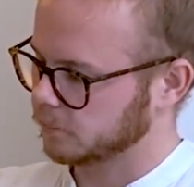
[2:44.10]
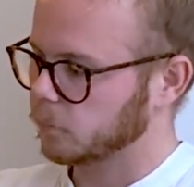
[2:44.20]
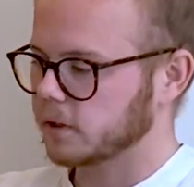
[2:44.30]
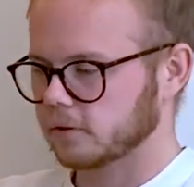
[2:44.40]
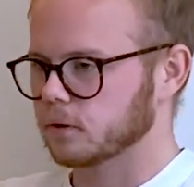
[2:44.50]

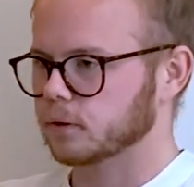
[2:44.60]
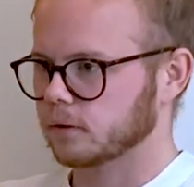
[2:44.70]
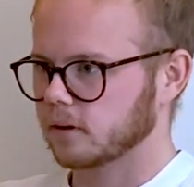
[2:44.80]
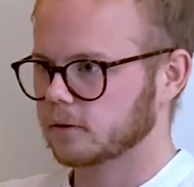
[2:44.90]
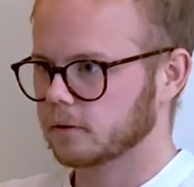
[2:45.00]
whether or
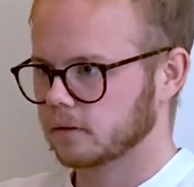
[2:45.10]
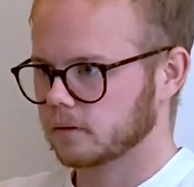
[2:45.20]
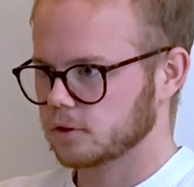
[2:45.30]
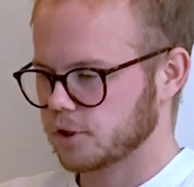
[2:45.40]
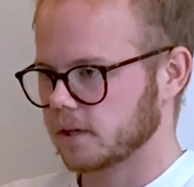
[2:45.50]
not
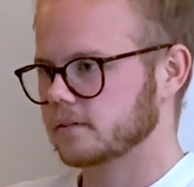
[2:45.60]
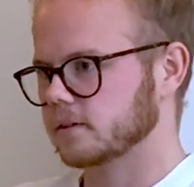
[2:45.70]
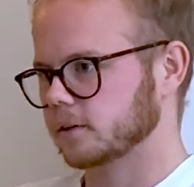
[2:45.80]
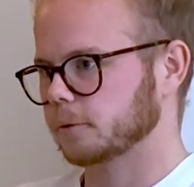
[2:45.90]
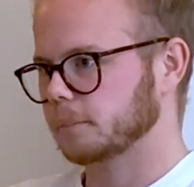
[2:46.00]

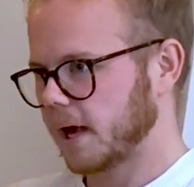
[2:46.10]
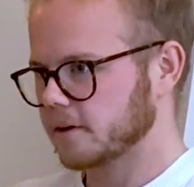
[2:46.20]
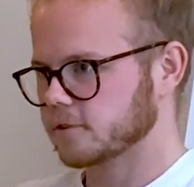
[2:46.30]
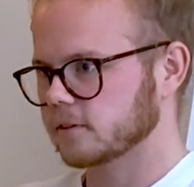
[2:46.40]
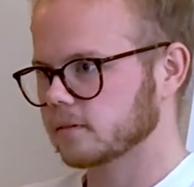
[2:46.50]
chasing your
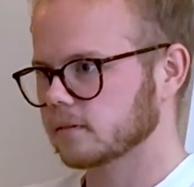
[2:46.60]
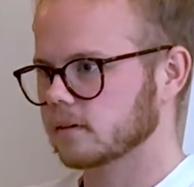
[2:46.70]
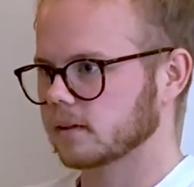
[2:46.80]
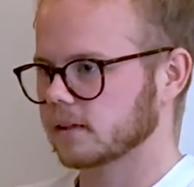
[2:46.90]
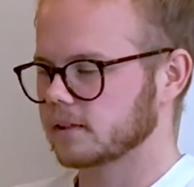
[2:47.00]
passion
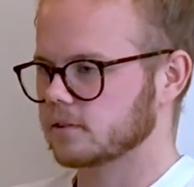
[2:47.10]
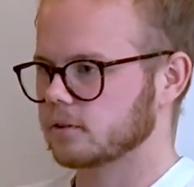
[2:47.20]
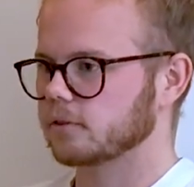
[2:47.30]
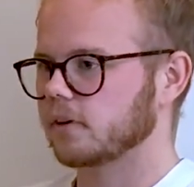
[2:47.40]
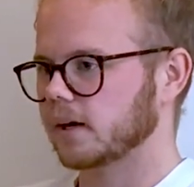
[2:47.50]
leads
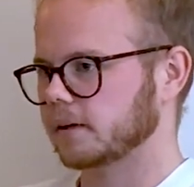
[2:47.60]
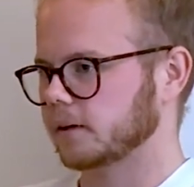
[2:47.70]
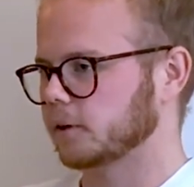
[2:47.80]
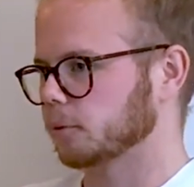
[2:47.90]
to finding your